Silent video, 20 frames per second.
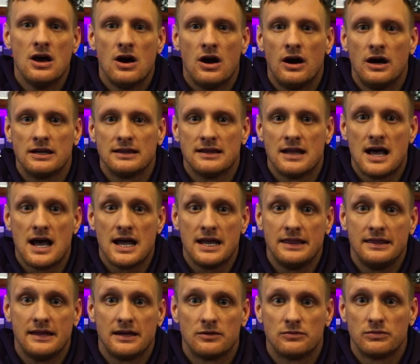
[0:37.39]

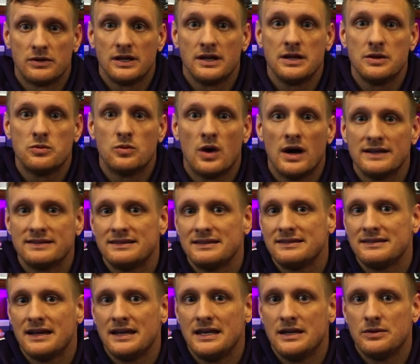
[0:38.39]
online, there really
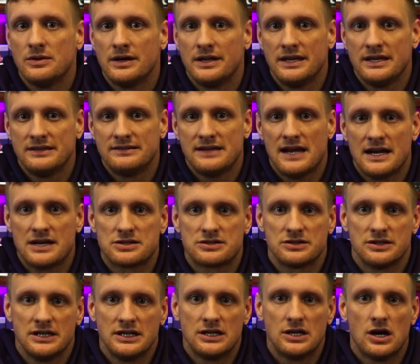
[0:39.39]
wasn't anyone that's
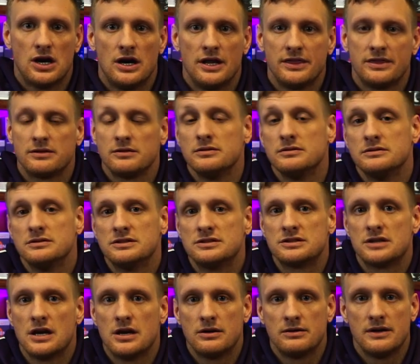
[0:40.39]
actually gone through and
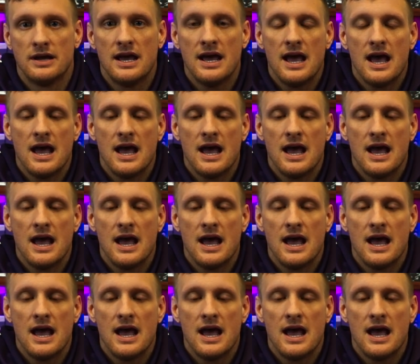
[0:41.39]
shown